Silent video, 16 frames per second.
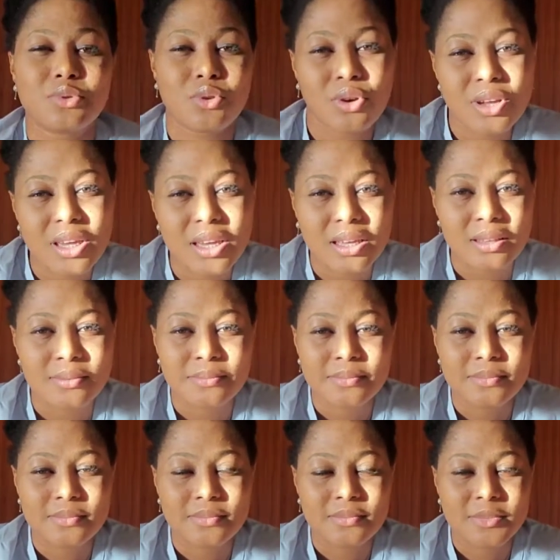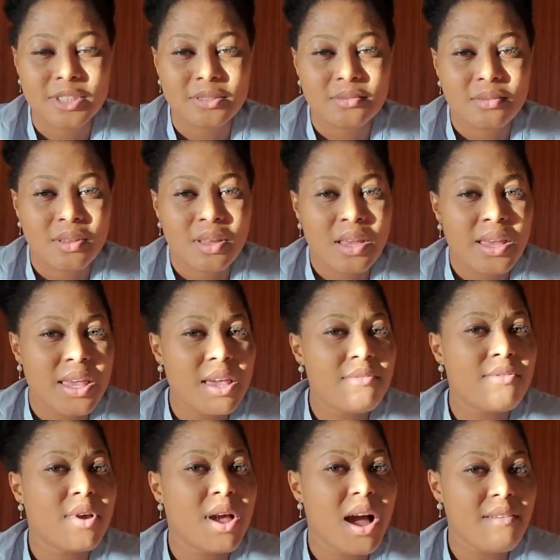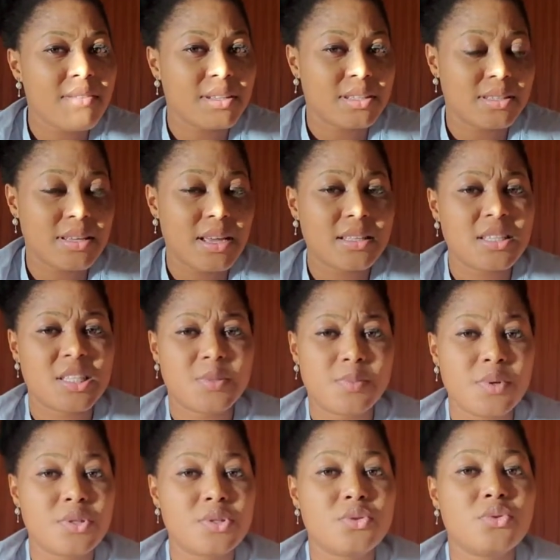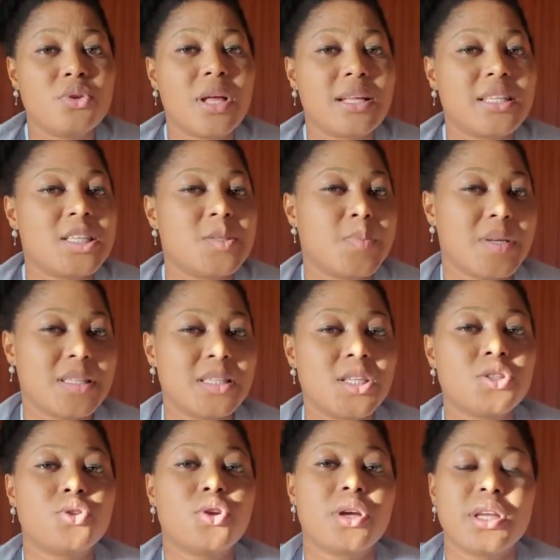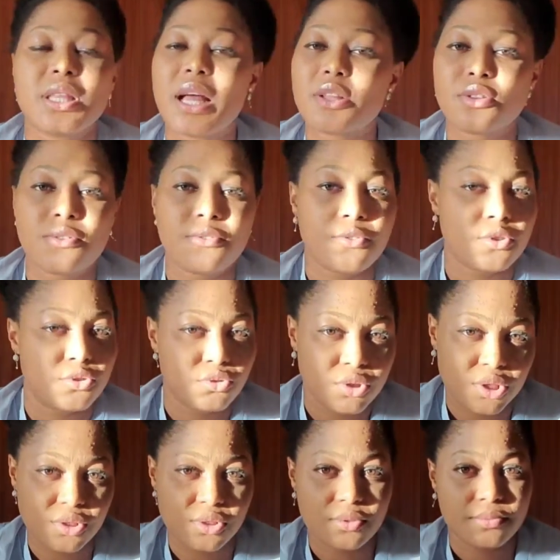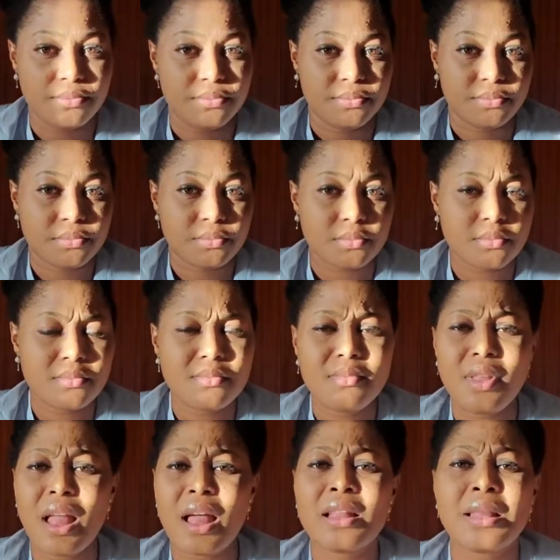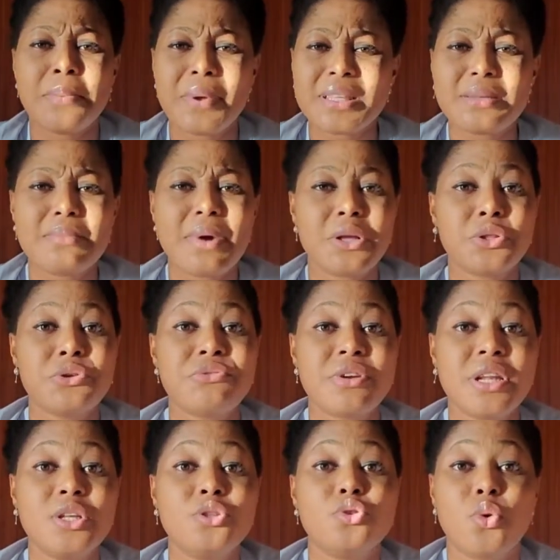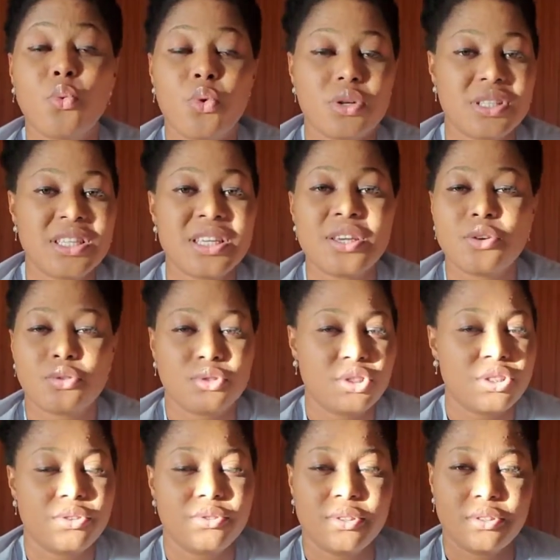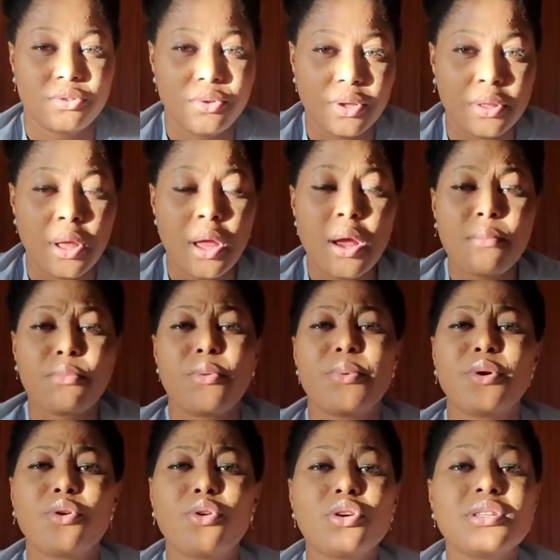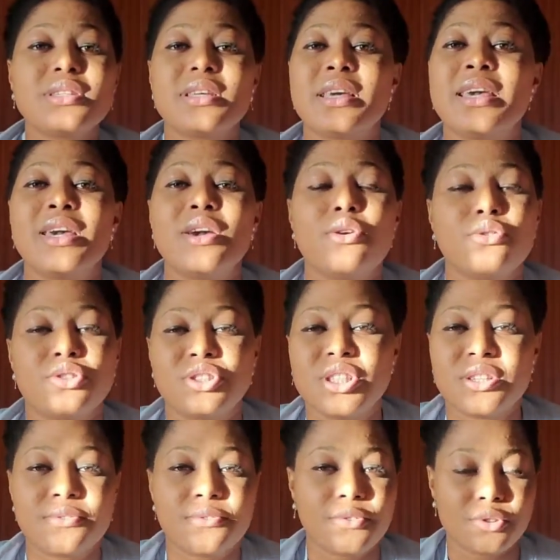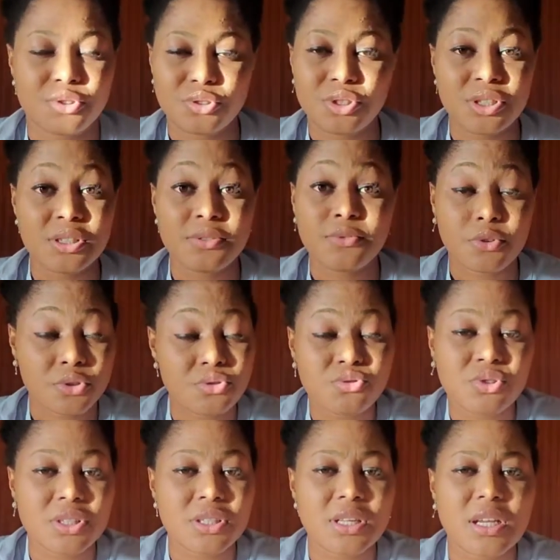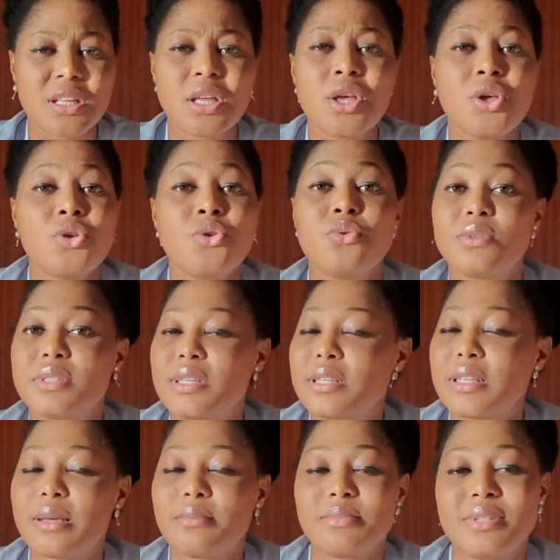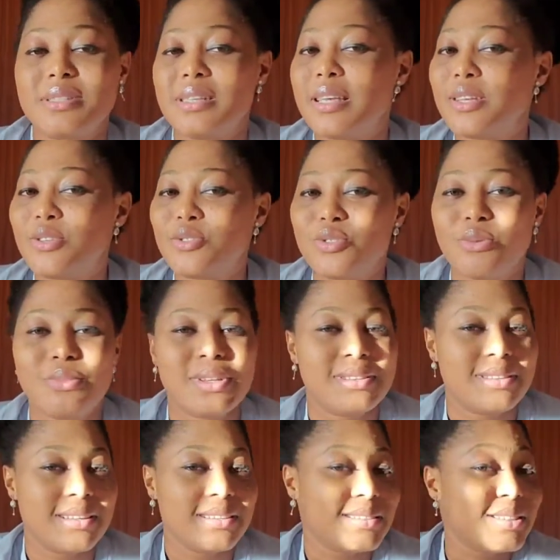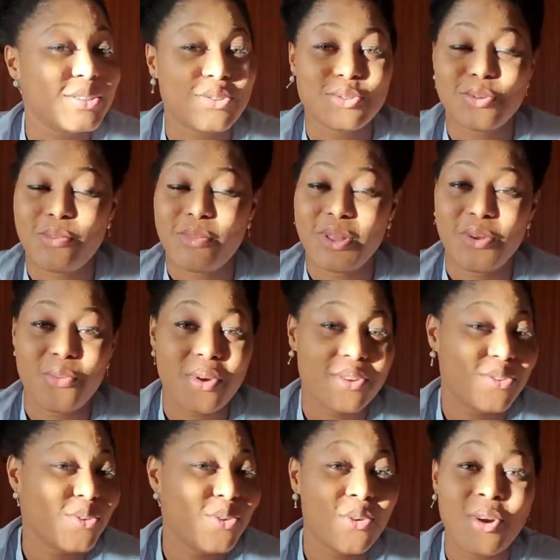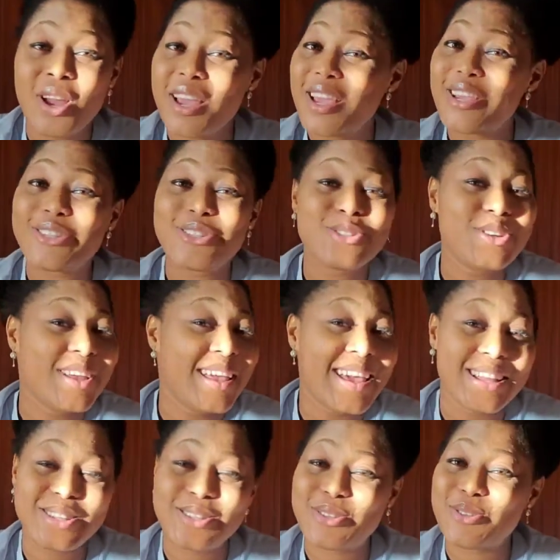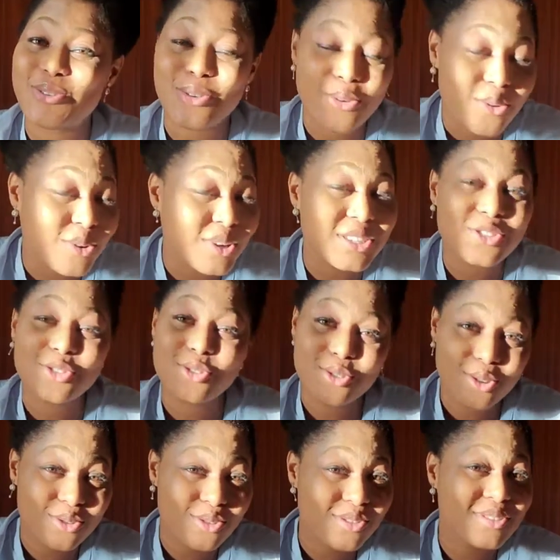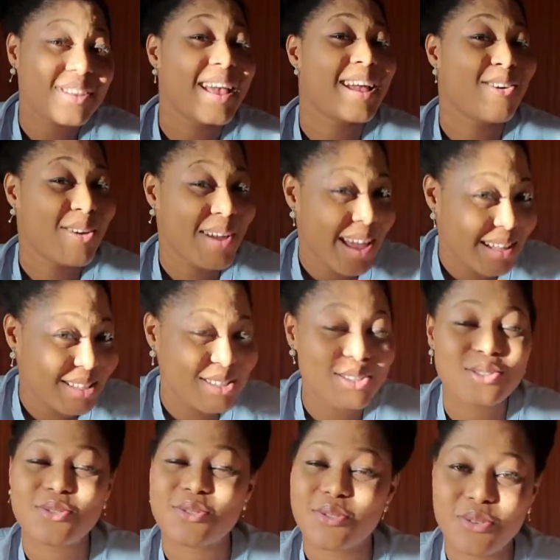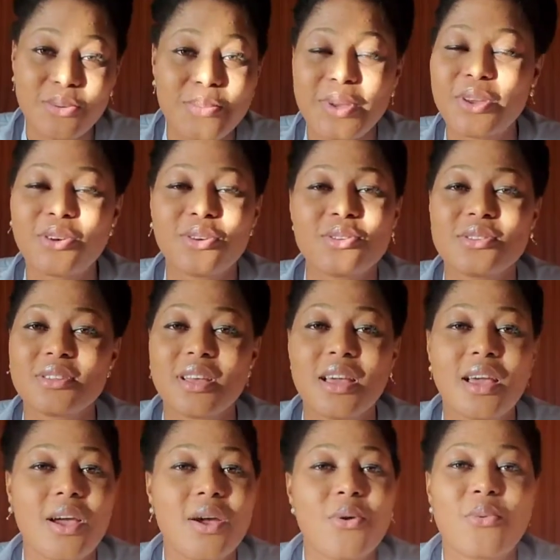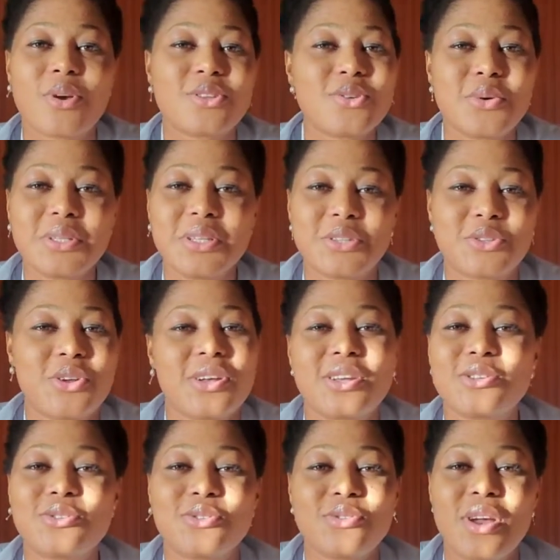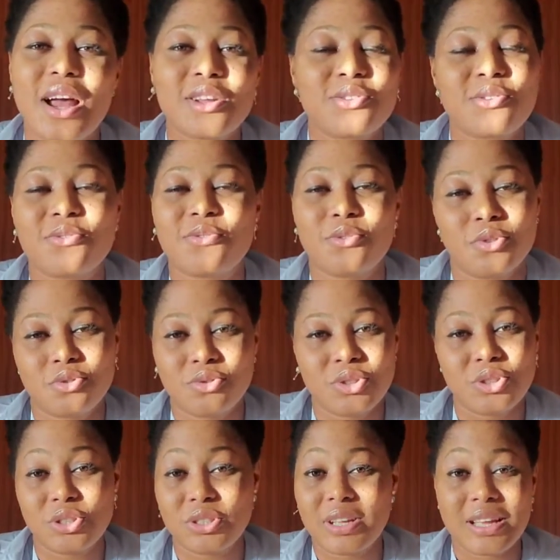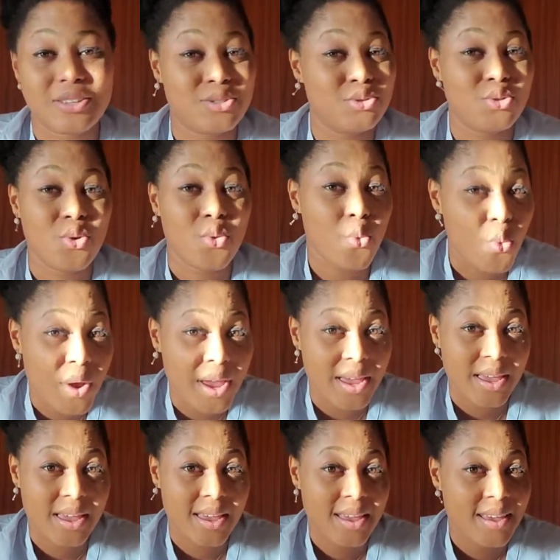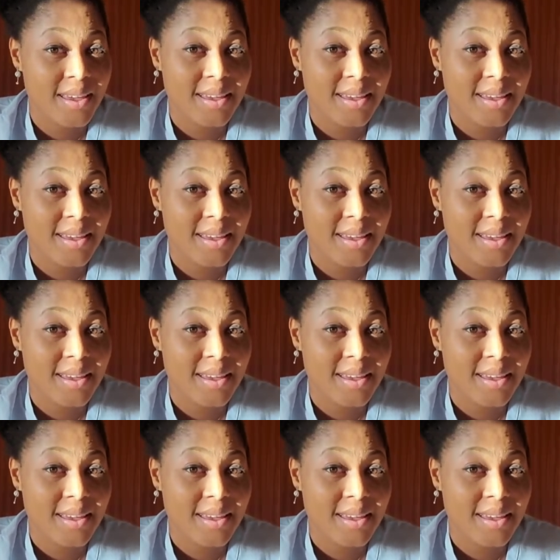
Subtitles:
talking. If you have a designing spirit, you know that this person is talking out of frustration. The person might not really know what he or she is doing, but because he or she is frustrated, you'll see them saying so many things in so many ways. So it shouldn't get to you. It shouldn't get to you, because when someone is talking to you out of frustration, there is no way